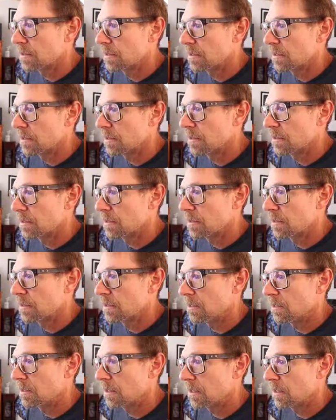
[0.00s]
In
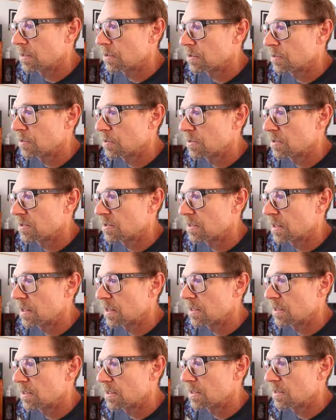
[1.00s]
the actual
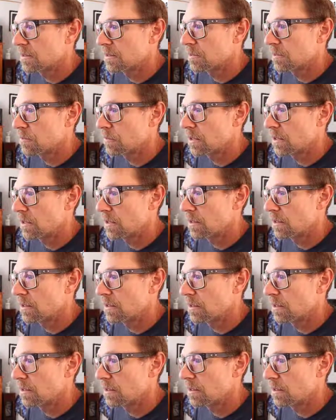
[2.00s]
site, this is where
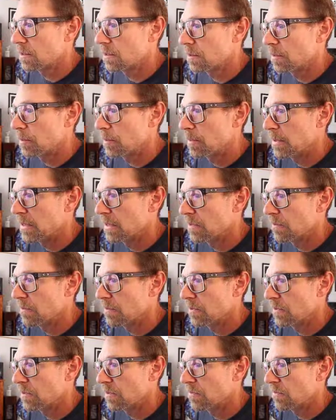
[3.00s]
the WP
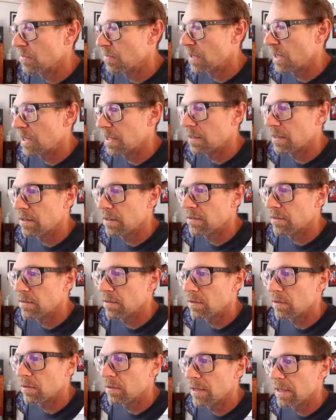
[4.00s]
config file is
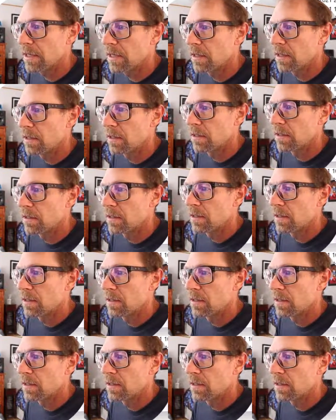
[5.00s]
located.